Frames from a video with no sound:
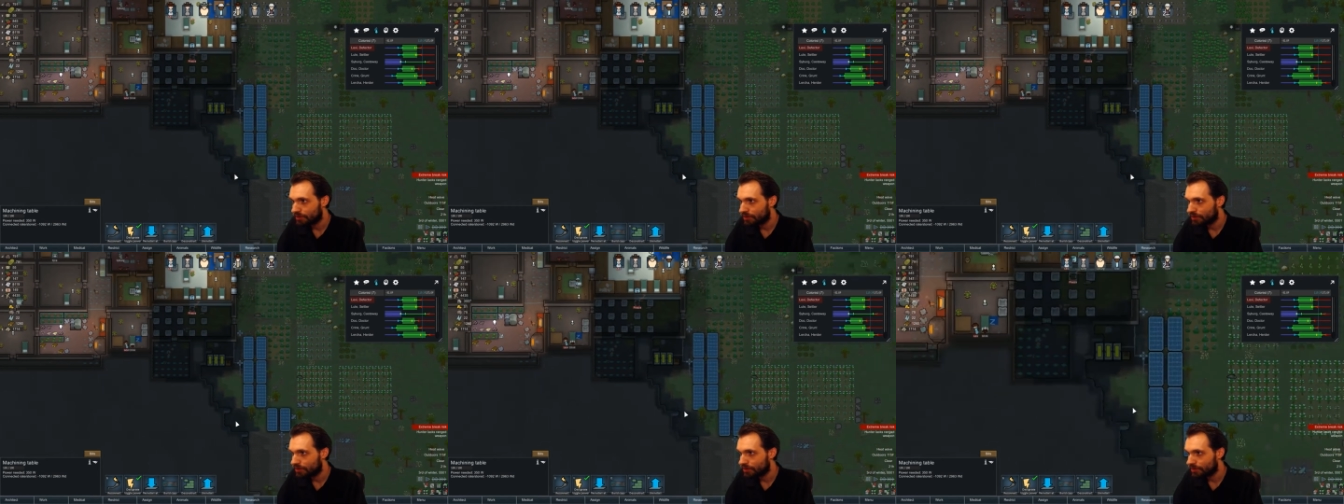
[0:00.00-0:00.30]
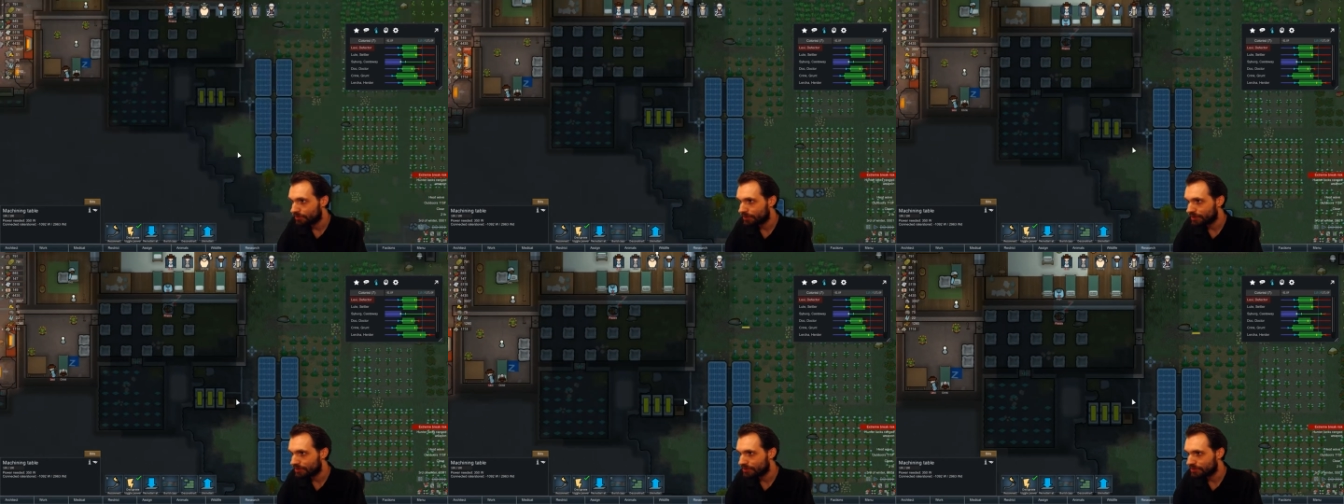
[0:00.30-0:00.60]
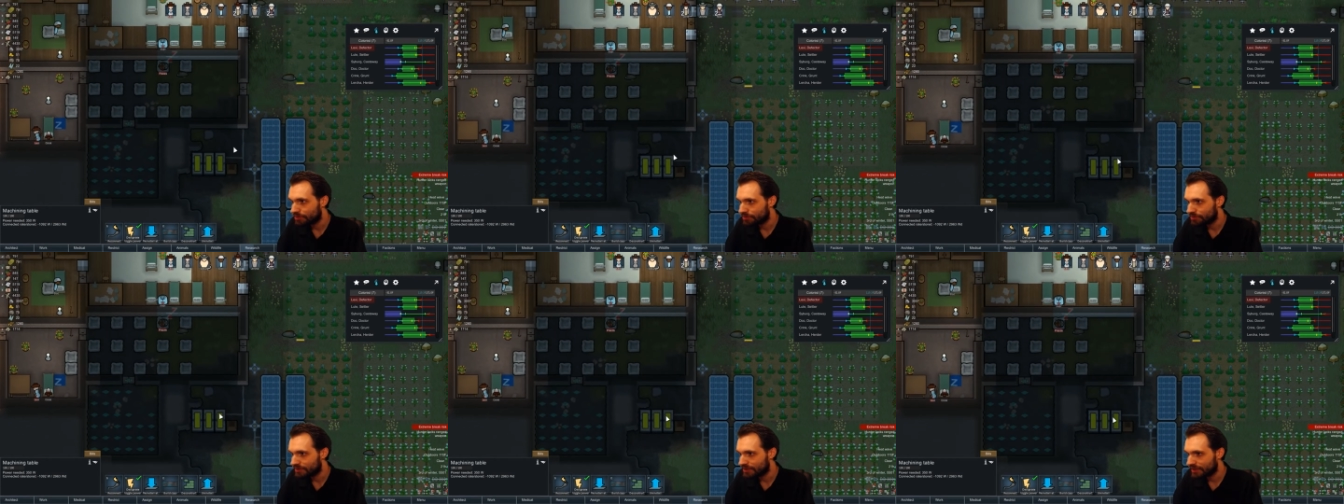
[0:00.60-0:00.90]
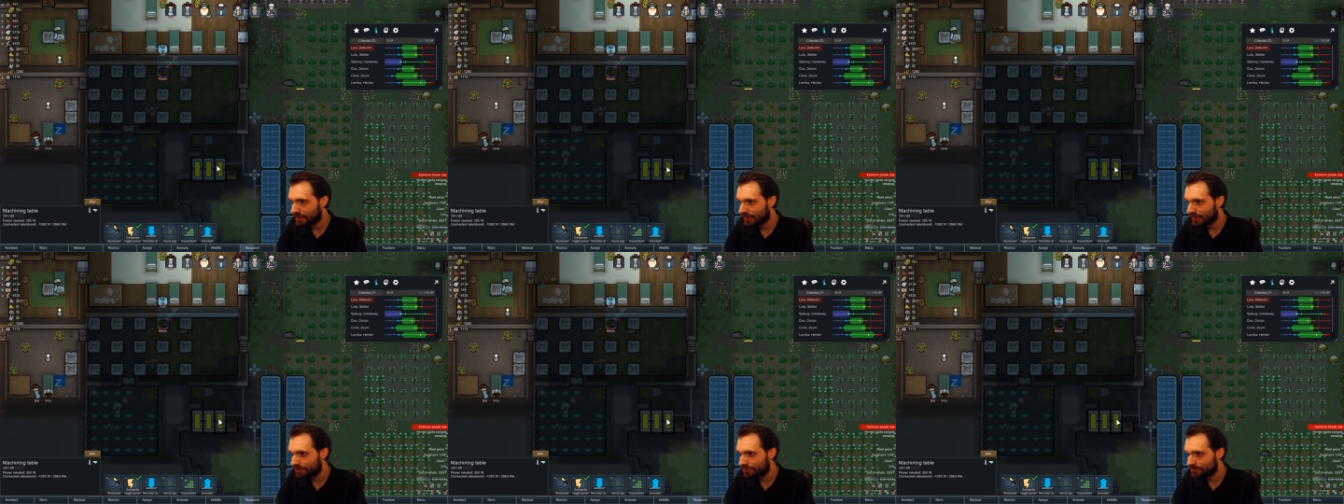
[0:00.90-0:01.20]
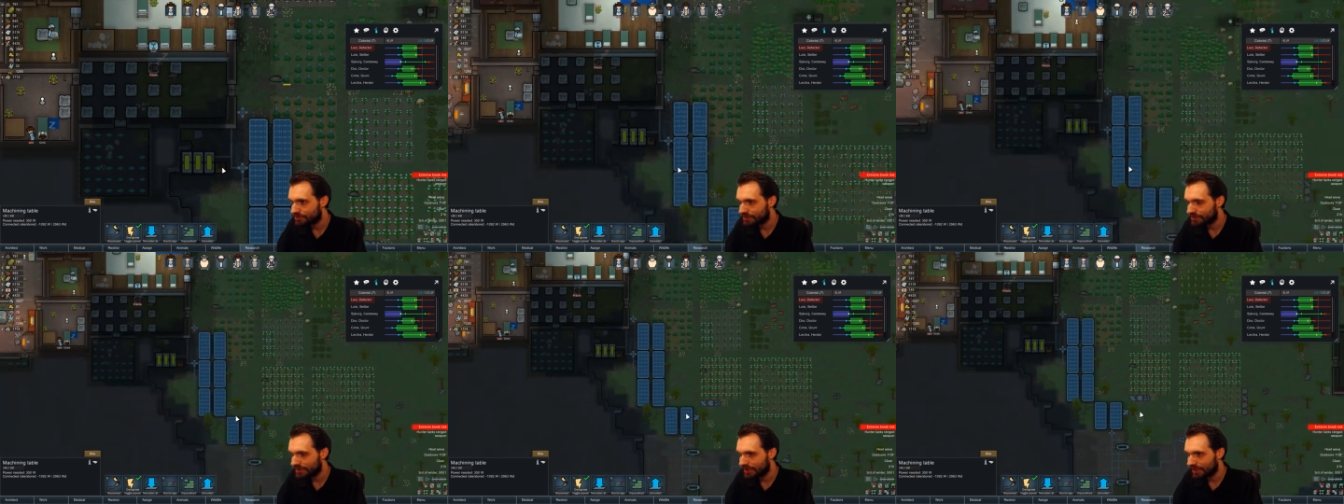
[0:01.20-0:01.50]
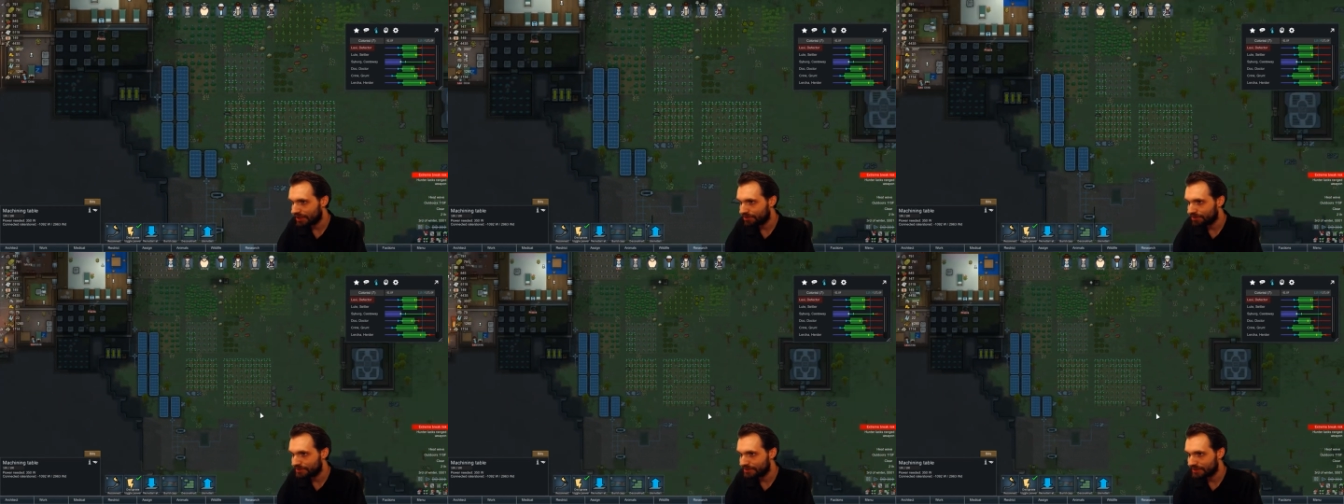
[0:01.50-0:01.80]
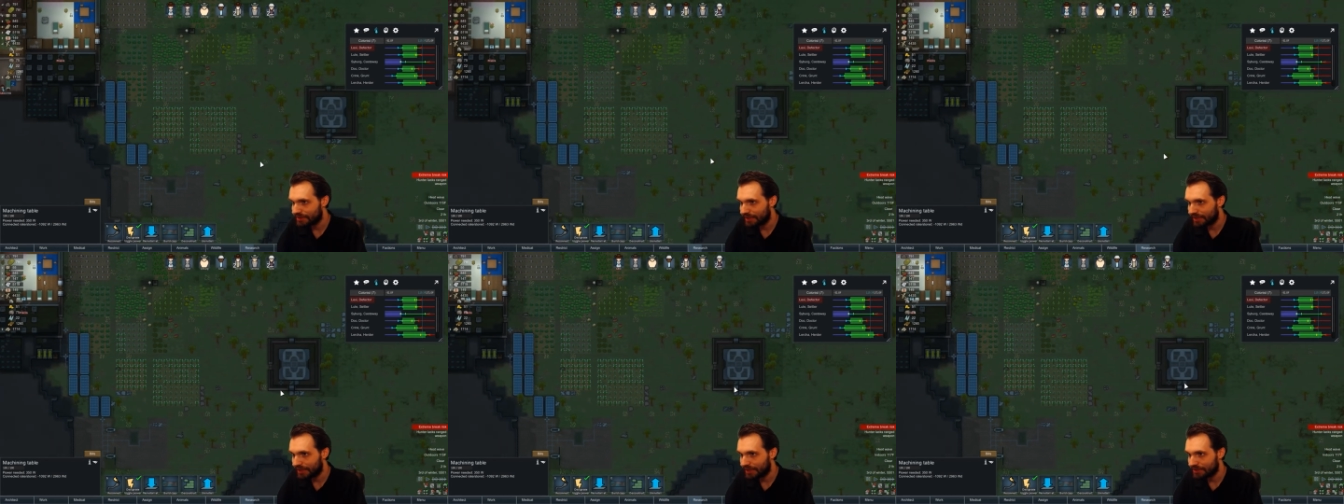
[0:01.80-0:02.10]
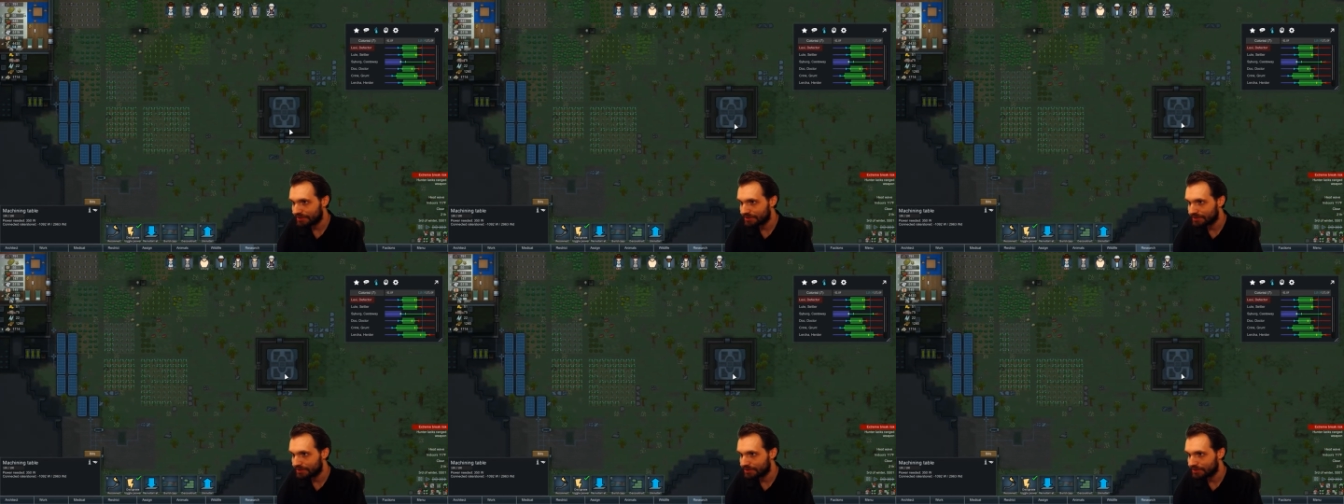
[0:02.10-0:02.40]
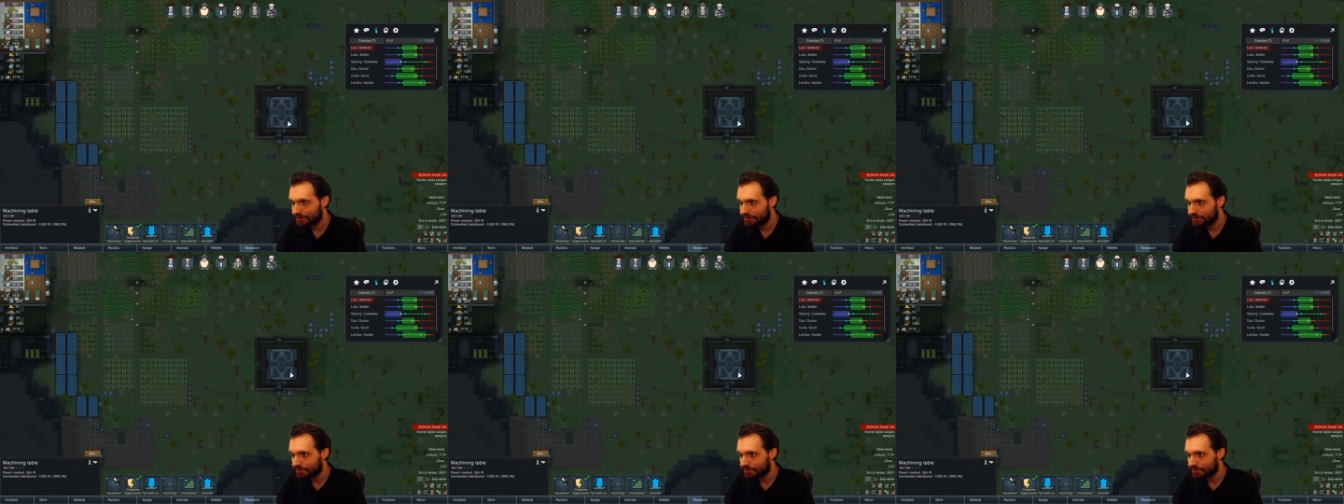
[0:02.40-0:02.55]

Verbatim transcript: Are we losing energy? How is that?